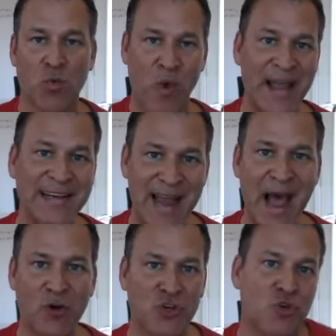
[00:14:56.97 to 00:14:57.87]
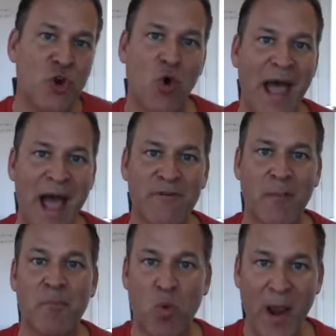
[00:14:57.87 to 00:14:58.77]
Right now, you don't have
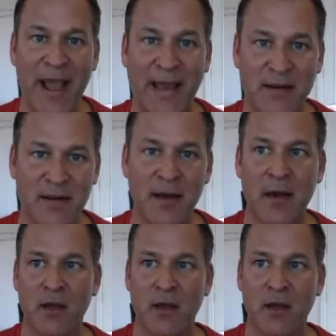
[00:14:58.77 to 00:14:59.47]
a brand.